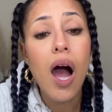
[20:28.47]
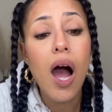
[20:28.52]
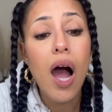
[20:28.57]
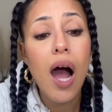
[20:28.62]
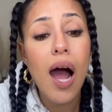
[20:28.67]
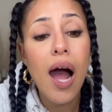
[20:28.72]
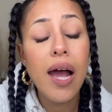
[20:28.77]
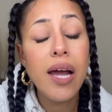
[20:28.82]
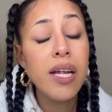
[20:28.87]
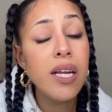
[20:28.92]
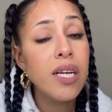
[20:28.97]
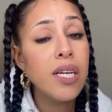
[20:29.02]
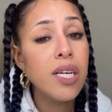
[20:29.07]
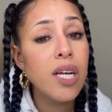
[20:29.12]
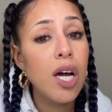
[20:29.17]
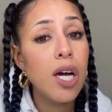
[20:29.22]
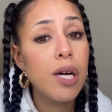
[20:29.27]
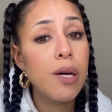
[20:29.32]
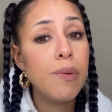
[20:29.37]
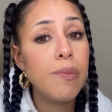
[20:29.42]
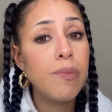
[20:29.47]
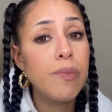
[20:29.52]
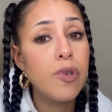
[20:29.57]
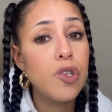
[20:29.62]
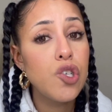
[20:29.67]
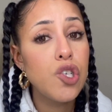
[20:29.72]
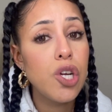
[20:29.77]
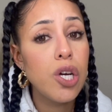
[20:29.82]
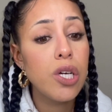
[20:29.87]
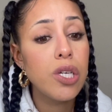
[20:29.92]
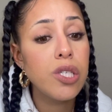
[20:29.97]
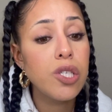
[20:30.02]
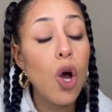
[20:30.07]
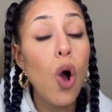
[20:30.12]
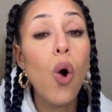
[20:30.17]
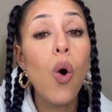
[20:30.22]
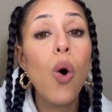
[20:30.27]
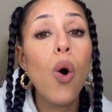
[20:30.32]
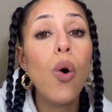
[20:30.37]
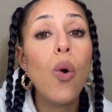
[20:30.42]
I ended up just,
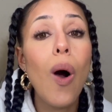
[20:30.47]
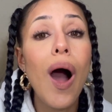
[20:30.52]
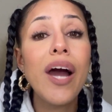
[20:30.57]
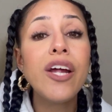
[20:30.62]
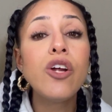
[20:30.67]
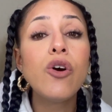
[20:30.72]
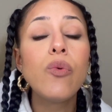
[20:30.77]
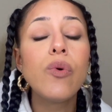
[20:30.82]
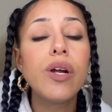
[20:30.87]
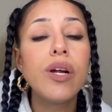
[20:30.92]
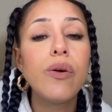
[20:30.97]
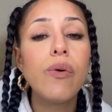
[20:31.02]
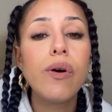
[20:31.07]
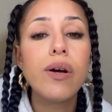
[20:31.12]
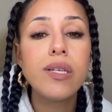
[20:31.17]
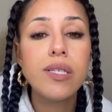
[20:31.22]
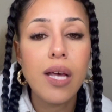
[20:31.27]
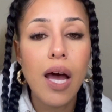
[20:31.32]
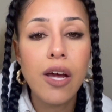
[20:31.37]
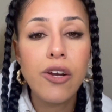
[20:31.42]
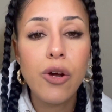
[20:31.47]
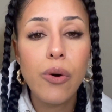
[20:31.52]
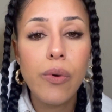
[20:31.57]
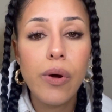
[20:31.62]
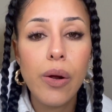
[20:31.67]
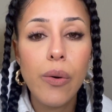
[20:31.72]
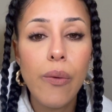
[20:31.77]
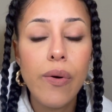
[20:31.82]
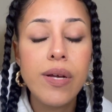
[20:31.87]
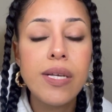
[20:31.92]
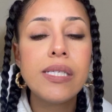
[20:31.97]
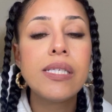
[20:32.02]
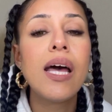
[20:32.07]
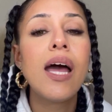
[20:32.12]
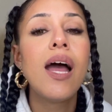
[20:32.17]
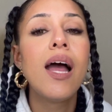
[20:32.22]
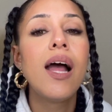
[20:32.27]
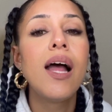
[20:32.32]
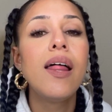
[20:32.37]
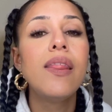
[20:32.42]
I know what it was.
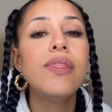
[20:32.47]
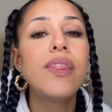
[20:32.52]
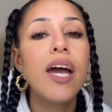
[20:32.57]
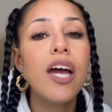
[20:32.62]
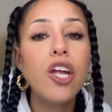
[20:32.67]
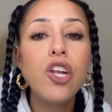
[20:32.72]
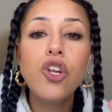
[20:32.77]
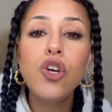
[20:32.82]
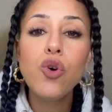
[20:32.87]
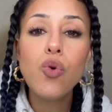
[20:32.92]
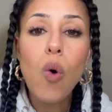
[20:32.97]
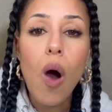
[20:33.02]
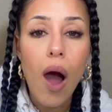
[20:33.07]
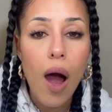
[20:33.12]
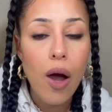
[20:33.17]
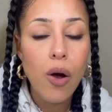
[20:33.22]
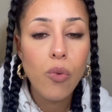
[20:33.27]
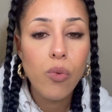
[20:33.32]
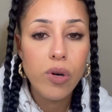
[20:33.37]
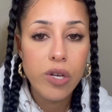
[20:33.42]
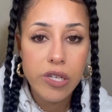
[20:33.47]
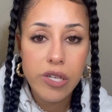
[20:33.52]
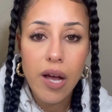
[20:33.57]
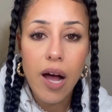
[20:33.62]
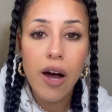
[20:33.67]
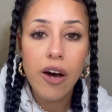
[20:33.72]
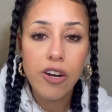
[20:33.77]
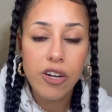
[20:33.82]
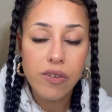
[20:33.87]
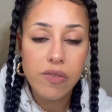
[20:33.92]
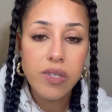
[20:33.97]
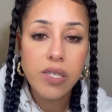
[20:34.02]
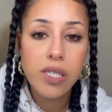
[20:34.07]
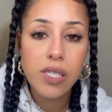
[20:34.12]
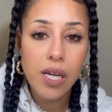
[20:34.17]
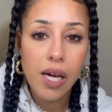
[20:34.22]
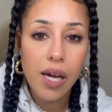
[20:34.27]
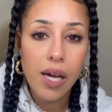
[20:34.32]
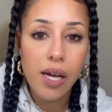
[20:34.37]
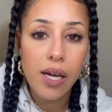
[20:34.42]
They knew I was out of
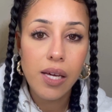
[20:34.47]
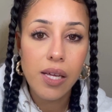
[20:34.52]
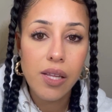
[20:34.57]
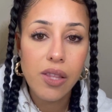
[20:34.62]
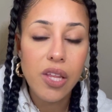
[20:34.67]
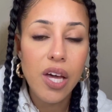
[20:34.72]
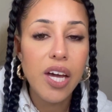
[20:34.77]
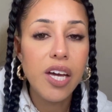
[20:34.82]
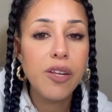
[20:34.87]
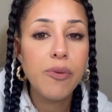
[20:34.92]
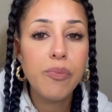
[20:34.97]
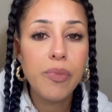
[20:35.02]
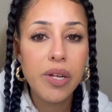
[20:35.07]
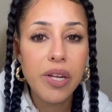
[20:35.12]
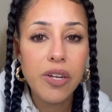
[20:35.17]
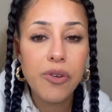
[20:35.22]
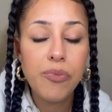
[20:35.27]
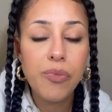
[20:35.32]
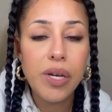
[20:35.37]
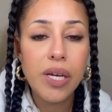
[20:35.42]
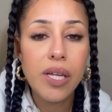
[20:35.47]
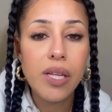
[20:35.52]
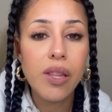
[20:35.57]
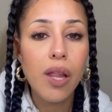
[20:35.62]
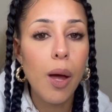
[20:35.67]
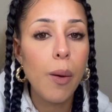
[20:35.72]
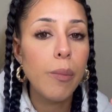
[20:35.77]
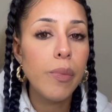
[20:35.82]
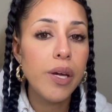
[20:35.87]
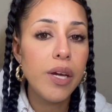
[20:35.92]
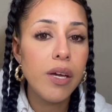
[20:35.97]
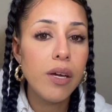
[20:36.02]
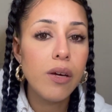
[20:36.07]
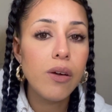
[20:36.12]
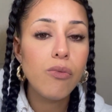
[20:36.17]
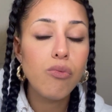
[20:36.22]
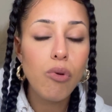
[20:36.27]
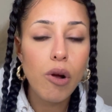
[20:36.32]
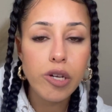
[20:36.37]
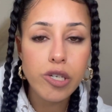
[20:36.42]
state. They admitted me, let me
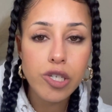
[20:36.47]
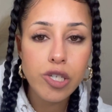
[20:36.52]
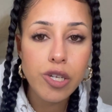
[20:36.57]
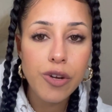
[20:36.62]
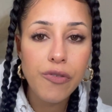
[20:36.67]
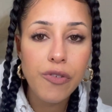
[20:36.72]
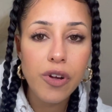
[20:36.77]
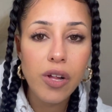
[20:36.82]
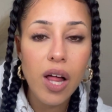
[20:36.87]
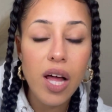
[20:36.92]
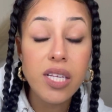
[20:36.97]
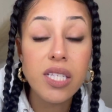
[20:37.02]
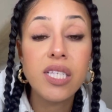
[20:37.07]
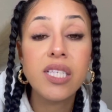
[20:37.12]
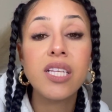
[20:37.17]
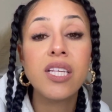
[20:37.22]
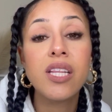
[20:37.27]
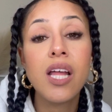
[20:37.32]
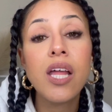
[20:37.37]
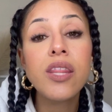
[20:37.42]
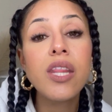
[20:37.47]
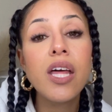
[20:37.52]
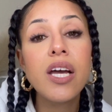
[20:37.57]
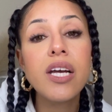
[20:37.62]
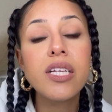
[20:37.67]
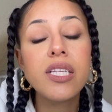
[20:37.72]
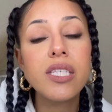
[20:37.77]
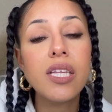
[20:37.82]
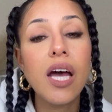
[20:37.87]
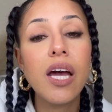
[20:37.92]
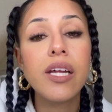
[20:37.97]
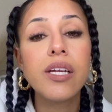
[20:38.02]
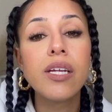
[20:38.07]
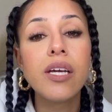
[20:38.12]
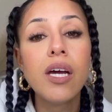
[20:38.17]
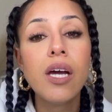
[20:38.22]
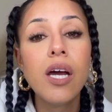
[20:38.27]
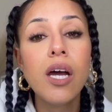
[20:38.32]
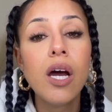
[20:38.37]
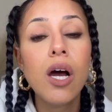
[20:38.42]
register for classes. And then they said,
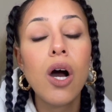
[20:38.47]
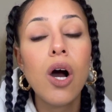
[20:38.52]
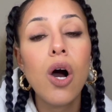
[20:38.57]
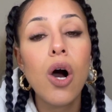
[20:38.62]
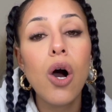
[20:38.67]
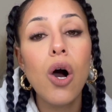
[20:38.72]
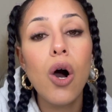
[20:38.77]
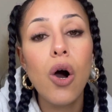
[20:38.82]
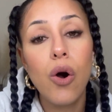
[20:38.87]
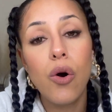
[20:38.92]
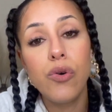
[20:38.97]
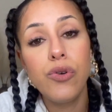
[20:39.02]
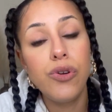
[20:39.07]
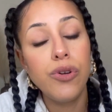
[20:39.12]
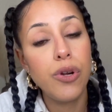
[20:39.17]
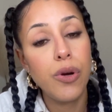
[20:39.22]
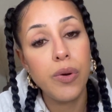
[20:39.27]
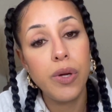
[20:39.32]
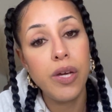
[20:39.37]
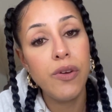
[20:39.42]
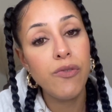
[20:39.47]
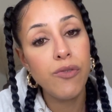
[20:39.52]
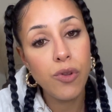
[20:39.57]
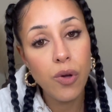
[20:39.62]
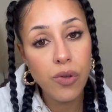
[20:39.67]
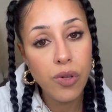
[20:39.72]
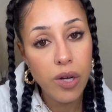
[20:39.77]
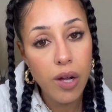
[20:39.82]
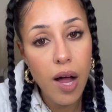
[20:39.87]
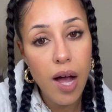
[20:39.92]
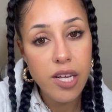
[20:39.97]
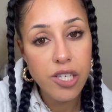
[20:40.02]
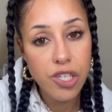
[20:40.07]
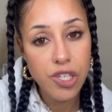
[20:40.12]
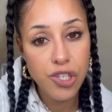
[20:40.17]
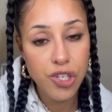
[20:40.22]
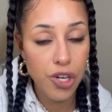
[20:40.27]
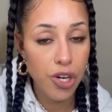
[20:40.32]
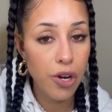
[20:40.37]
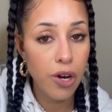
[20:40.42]
oh, you know, even though the
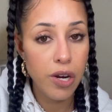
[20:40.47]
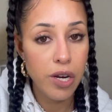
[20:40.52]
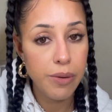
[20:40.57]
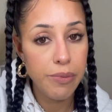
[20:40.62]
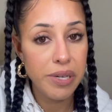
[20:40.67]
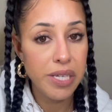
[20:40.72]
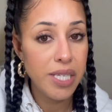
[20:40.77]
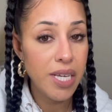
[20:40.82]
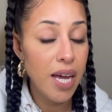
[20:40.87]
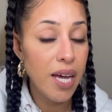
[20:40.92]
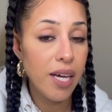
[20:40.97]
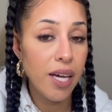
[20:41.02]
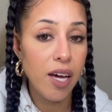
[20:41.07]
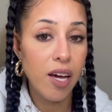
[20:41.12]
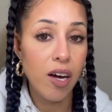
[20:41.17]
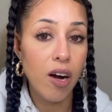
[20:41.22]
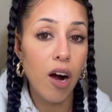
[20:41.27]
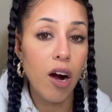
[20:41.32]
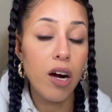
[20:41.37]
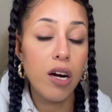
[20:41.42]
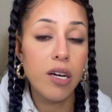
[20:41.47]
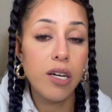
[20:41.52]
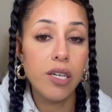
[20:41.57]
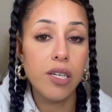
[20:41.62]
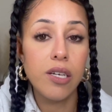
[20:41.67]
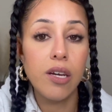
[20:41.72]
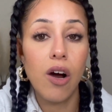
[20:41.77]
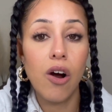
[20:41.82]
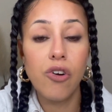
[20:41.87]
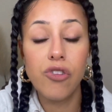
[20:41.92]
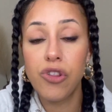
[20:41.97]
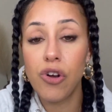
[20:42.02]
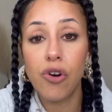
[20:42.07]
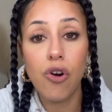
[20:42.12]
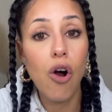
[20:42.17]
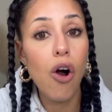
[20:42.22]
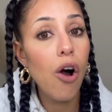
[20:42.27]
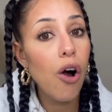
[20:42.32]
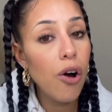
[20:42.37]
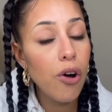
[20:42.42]
classes you're going to be taking, they're
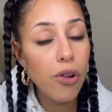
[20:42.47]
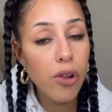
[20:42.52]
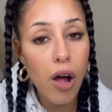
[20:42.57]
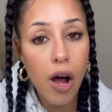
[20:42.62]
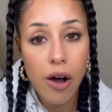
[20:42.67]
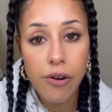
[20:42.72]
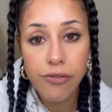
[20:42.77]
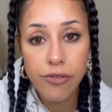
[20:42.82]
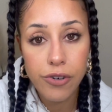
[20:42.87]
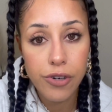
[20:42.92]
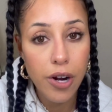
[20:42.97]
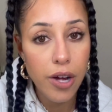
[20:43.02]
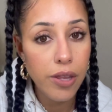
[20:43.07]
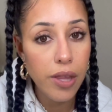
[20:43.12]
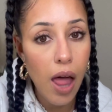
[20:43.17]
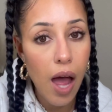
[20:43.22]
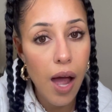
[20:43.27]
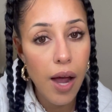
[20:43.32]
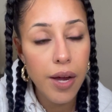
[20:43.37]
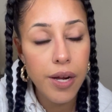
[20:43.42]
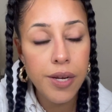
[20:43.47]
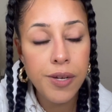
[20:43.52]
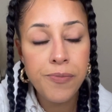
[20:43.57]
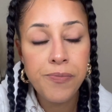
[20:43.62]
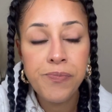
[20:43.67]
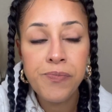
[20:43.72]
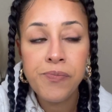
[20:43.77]
all offered online.